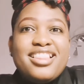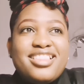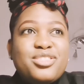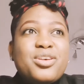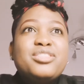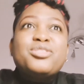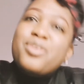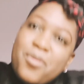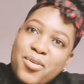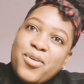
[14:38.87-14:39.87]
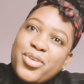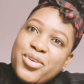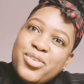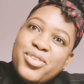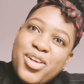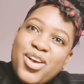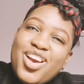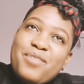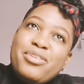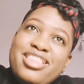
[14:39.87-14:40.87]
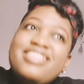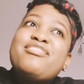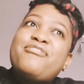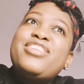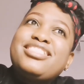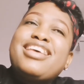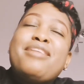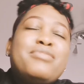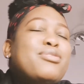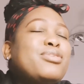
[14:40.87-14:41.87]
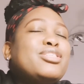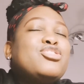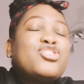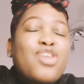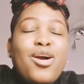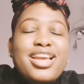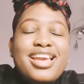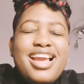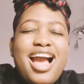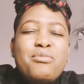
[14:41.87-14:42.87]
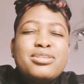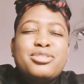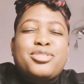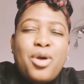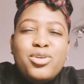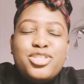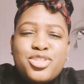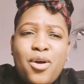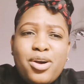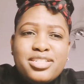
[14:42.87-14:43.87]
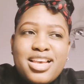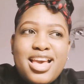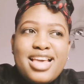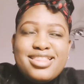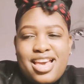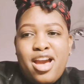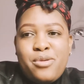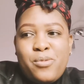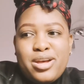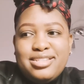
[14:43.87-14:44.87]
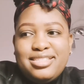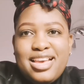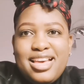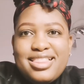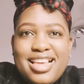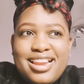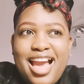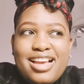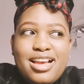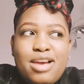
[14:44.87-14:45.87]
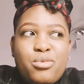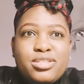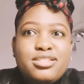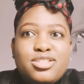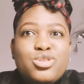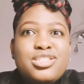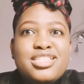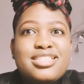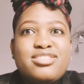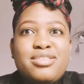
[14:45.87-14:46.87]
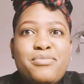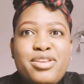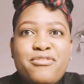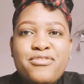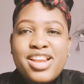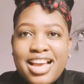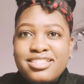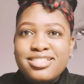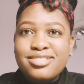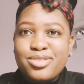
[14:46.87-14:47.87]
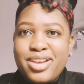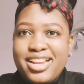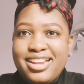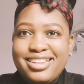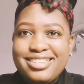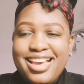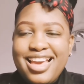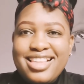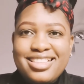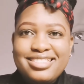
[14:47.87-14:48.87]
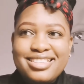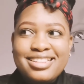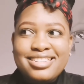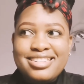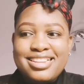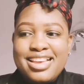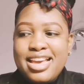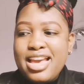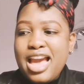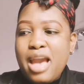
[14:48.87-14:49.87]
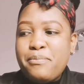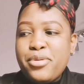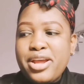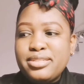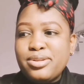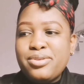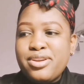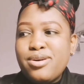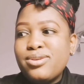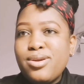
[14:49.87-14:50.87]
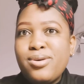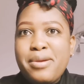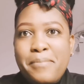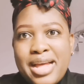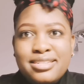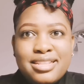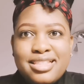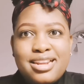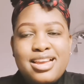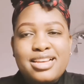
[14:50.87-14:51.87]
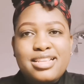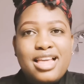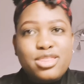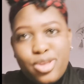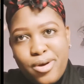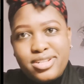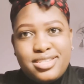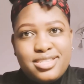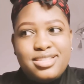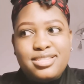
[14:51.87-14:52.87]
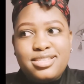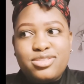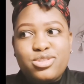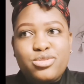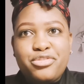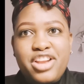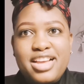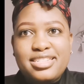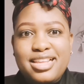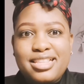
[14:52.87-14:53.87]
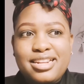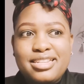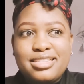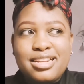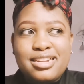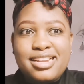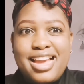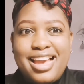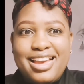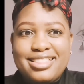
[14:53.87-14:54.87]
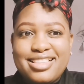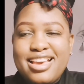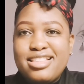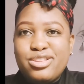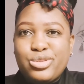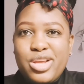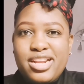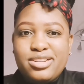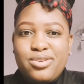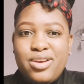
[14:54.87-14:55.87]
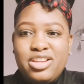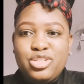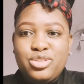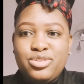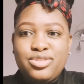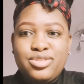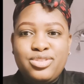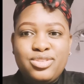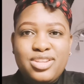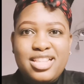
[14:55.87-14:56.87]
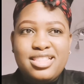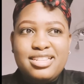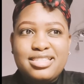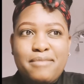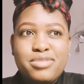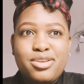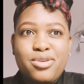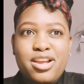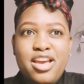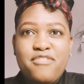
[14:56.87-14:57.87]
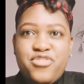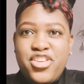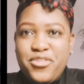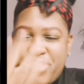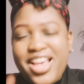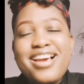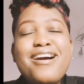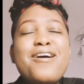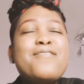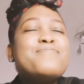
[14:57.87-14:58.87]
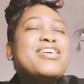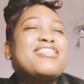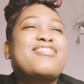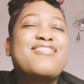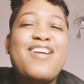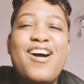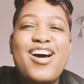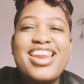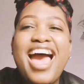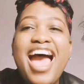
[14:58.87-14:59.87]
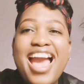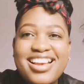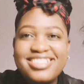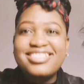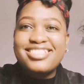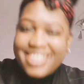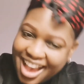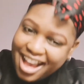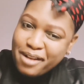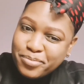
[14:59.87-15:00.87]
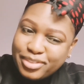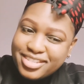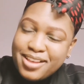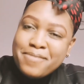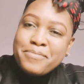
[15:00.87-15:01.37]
This was so cool. But then the first time it was shocking. I was so shocked. There I was. Then I wanted to just simply flush the toilet. And then suddenly I pressed on a button that I thought this is to flush. And then suddenly I had the toilet going, and then something going. Oh my God, I jumped.